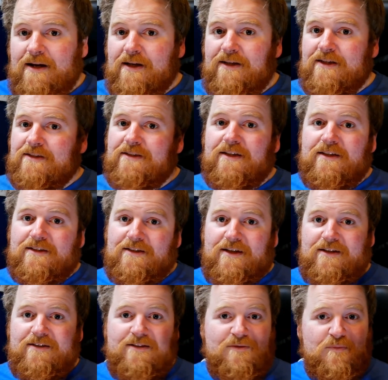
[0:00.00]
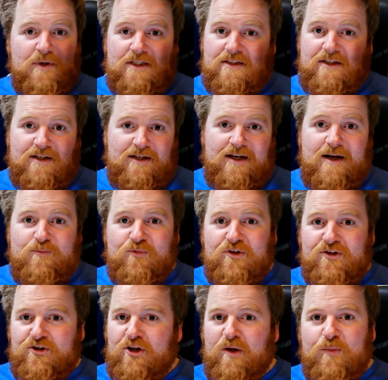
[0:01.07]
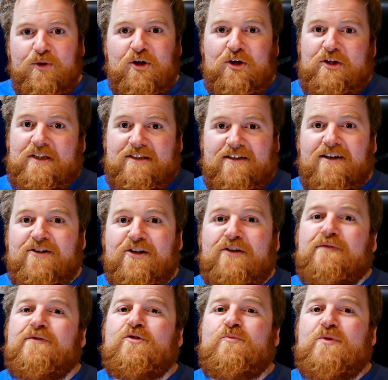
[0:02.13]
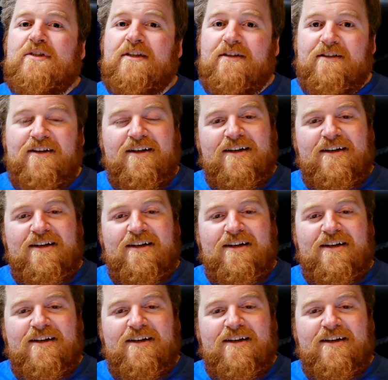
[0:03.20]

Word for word: And like I said, it's not it's not a glamorous job at all. It's not on a film set.